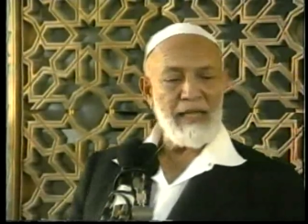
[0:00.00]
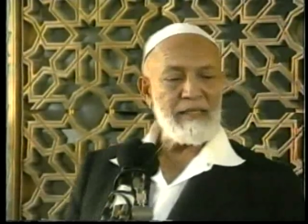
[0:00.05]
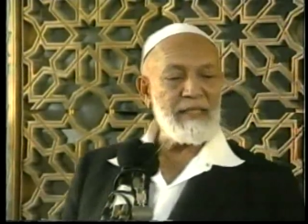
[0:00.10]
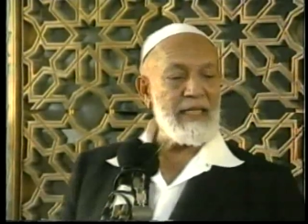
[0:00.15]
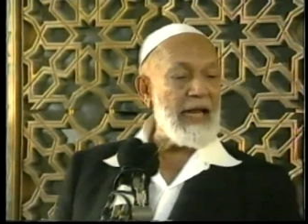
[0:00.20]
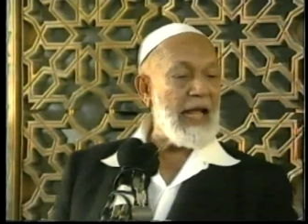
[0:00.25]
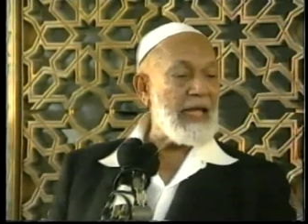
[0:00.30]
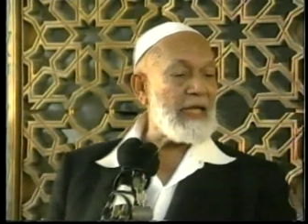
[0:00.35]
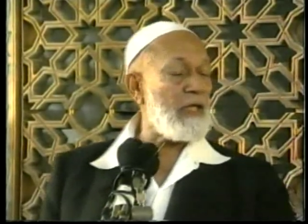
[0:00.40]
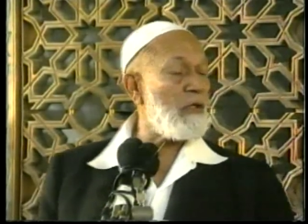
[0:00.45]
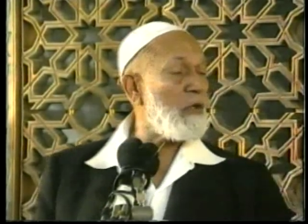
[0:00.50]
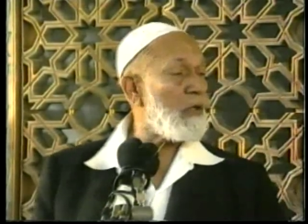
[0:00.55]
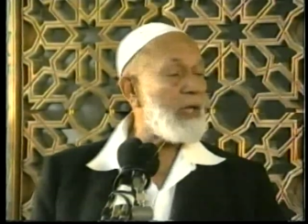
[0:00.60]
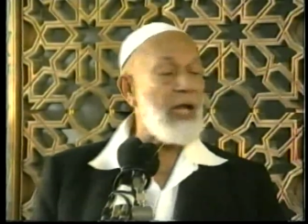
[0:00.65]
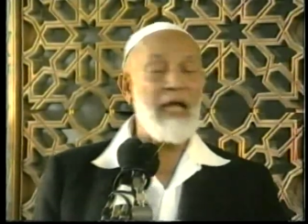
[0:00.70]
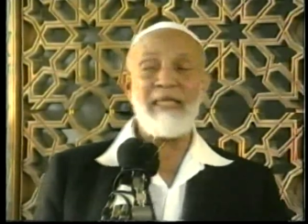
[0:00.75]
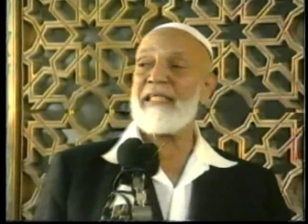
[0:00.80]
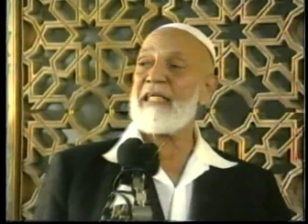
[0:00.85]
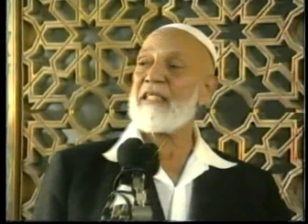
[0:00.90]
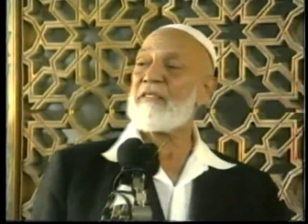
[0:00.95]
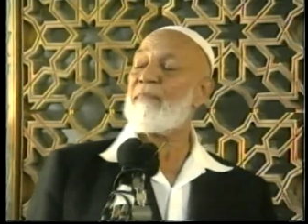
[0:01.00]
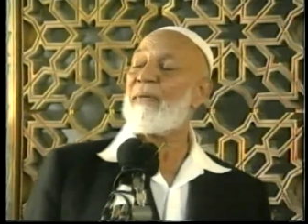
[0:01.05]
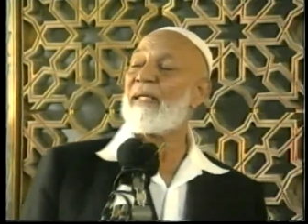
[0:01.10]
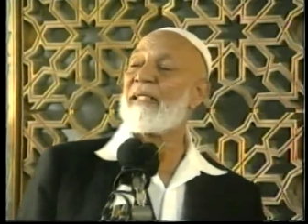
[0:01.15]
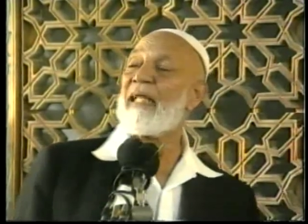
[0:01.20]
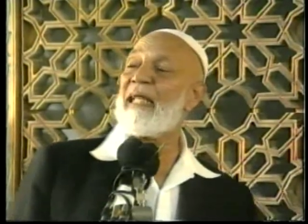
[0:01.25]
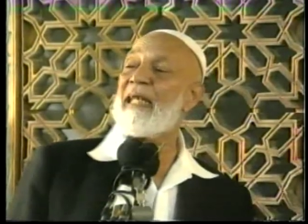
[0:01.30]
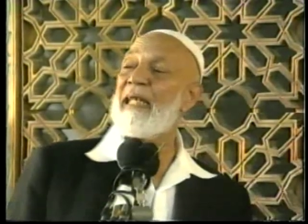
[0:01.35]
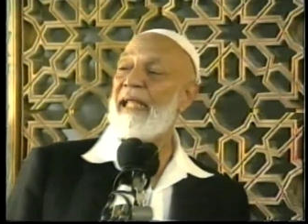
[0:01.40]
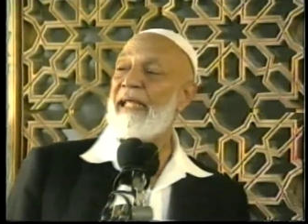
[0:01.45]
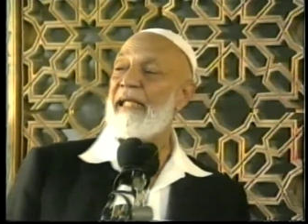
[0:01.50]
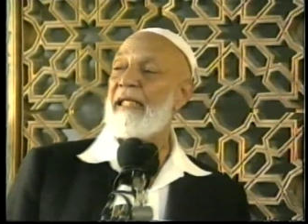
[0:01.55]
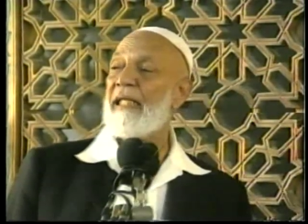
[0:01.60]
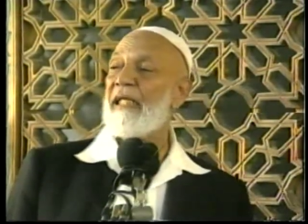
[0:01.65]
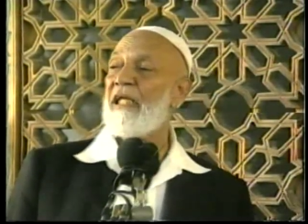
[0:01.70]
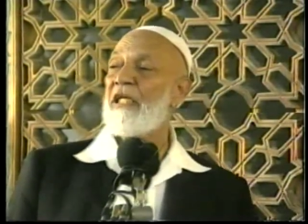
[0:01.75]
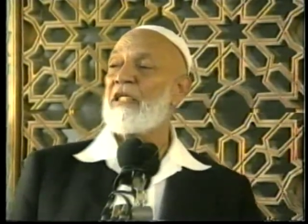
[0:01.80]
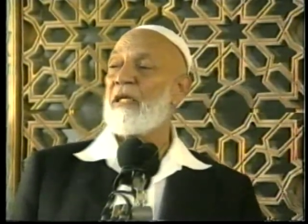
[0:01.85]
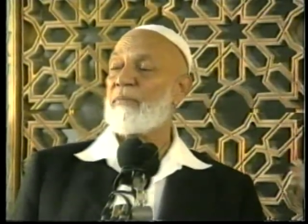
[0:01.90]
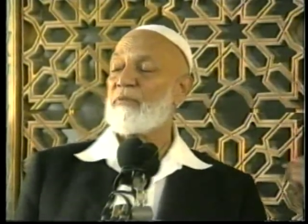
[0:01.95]
I said, Akhi, look, I just met a
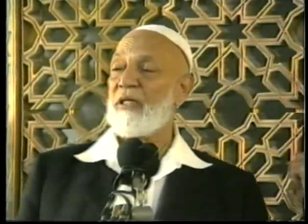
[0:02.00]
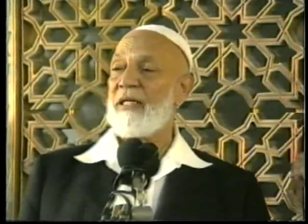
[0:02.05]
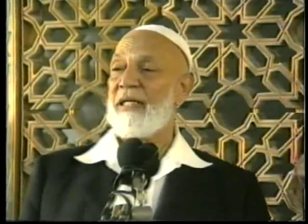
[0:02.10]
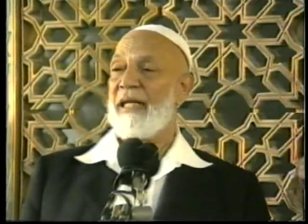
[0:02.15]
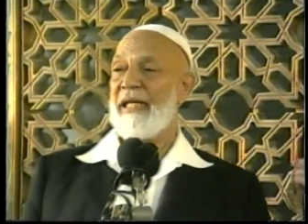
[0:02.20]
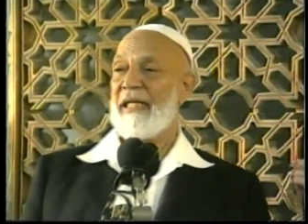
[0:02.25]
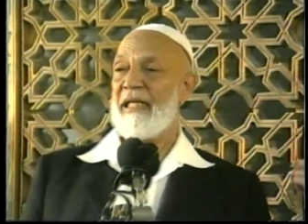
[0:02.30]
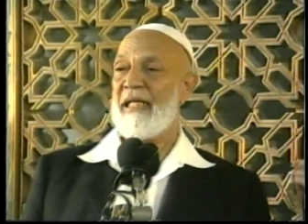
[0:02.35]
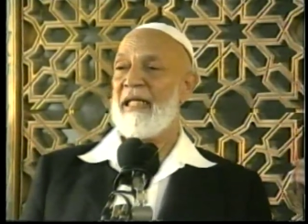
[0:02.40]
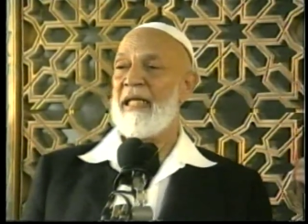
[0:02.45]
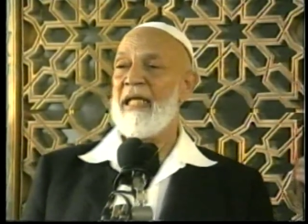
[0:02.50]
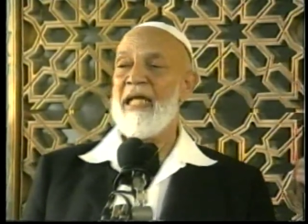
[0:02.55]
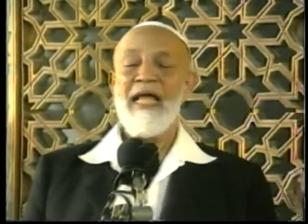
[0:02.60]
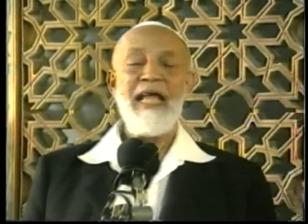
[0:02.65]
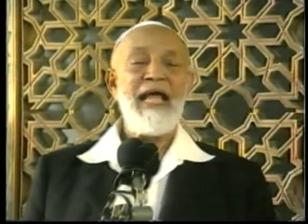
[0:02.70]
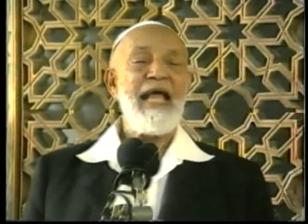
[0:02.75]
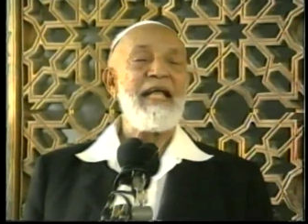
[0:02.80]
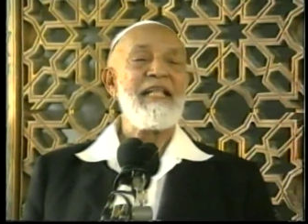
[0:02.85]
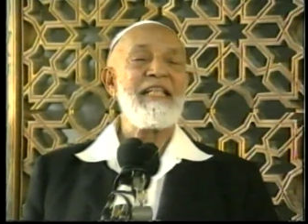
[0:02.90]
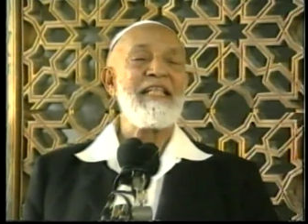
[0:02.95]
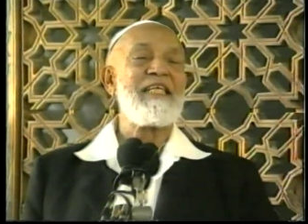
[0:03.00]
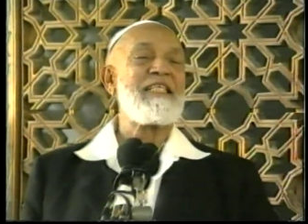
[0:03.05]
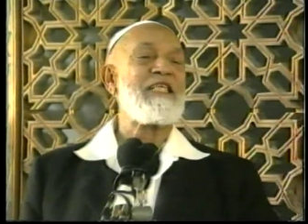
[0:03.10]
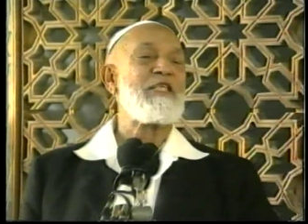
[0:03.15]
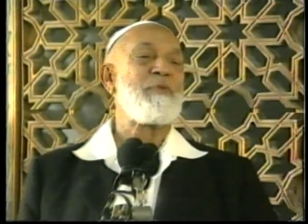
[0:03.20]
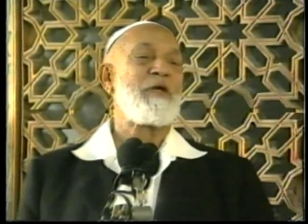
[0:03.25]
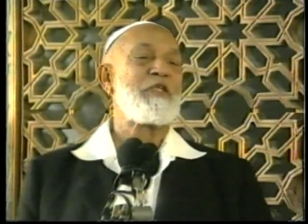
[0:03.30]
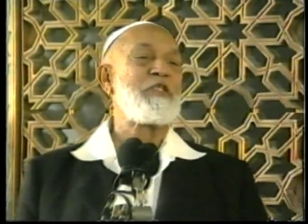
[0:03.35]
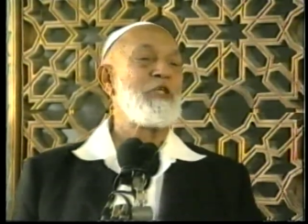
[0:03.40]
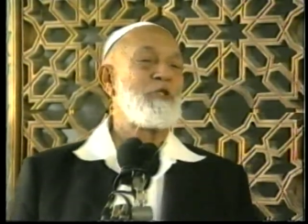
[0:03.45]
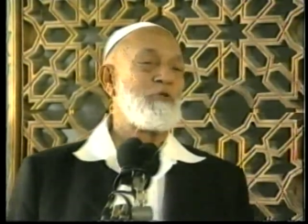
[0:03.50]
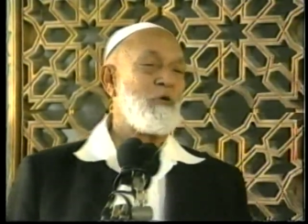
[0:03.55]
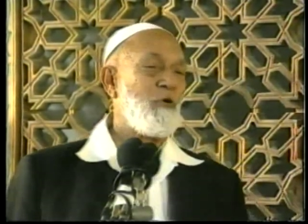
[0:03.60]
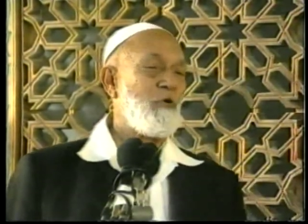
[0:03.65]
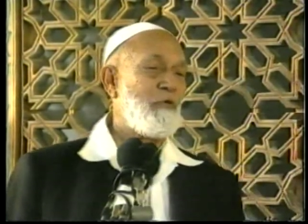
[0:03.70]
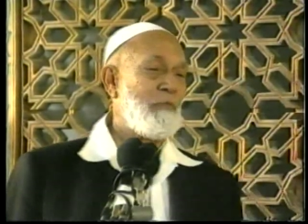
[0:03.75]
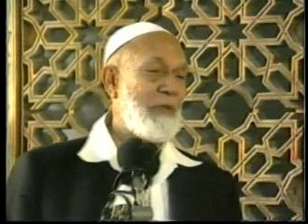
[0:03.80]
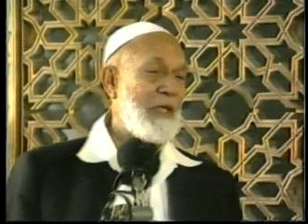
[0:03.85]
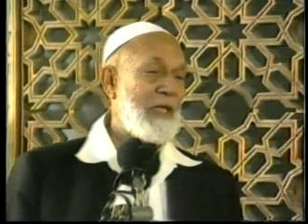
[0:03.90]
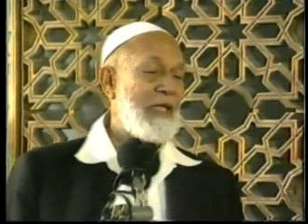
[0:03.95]
lady, Egyptian lady, and this is what she
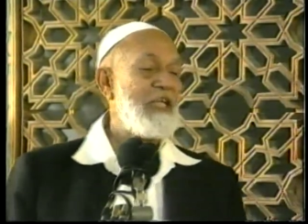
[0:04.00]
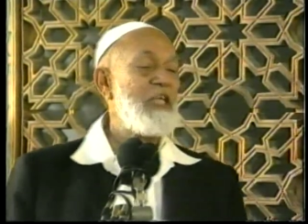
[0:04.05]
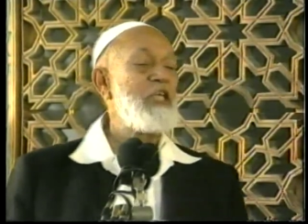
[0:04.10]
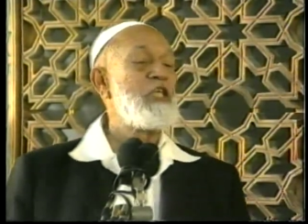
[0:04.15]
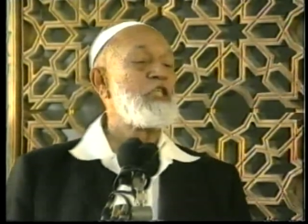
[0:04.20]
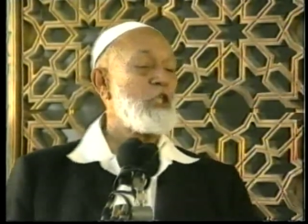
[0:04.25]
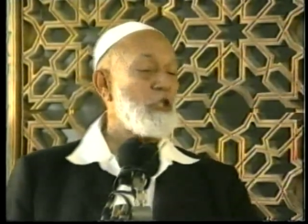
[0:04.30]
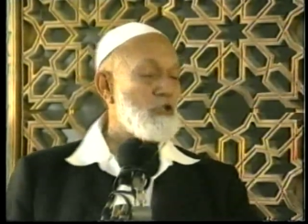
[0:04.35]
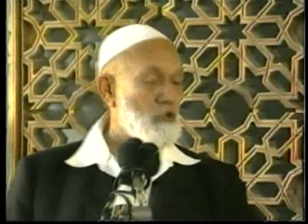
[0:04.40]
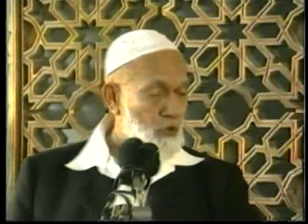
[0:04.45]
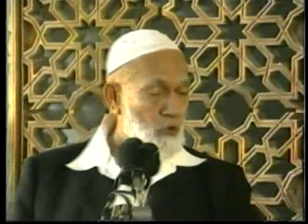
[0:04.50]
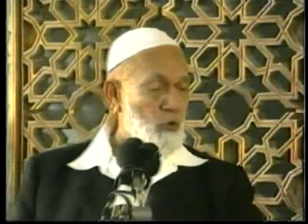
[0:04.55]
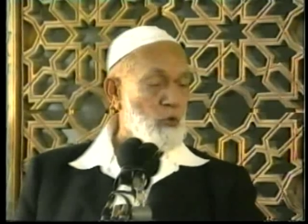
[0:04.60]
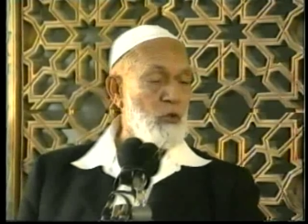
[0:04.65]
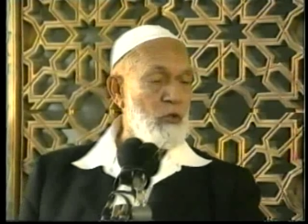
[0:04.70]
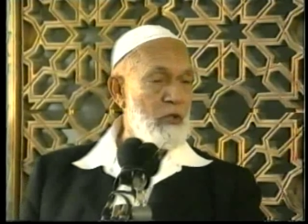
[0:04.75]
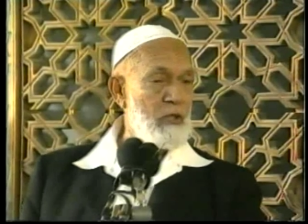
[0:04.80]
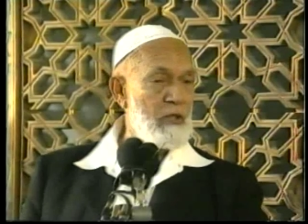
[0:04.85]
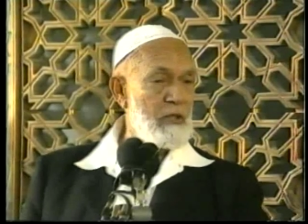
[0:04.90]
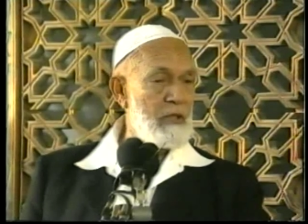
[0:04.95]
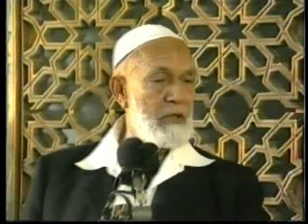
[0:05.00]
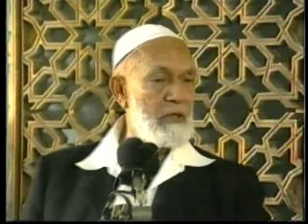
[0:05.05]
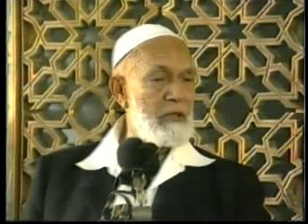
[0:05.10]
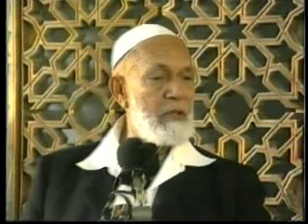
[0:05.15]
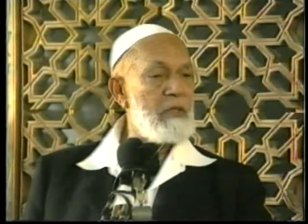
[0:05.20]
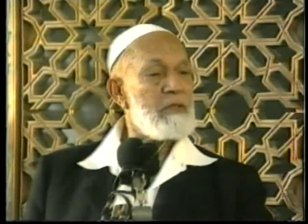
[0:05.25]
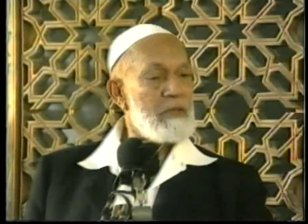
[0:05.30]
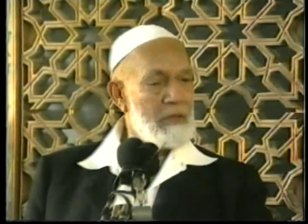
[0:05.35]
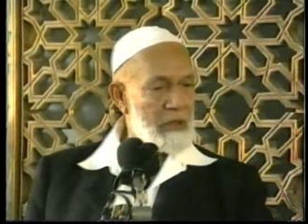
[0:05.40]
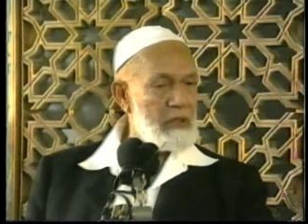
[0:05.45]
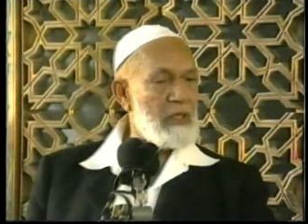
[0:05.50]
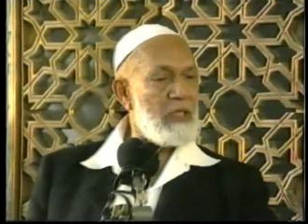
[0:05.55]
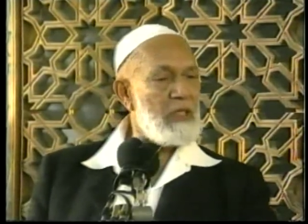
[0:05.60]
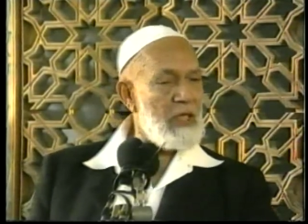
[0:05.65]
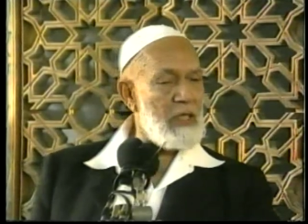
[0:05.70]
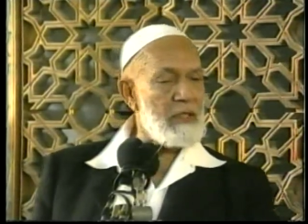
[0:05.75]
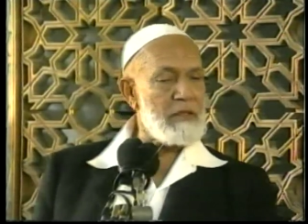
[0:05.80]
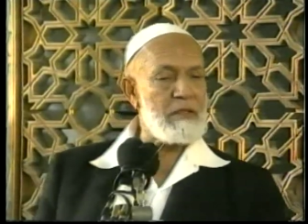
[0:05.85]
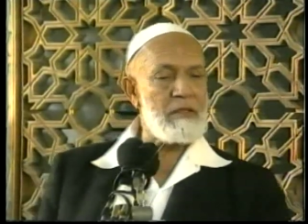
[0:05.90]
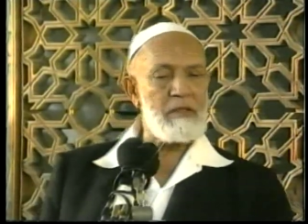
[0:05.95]
told me. Is it true? So he
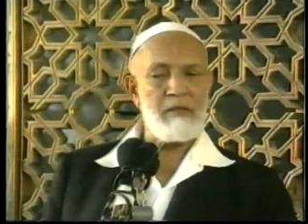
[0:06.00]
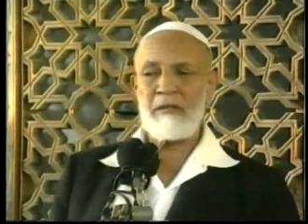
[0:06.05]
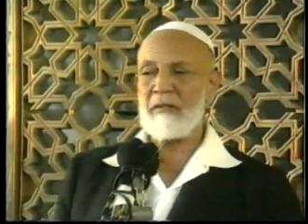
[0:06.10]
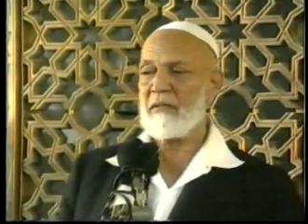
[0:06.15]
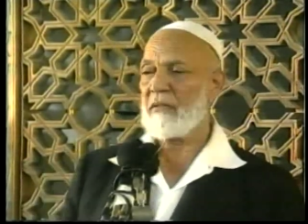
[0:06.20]
said, yes.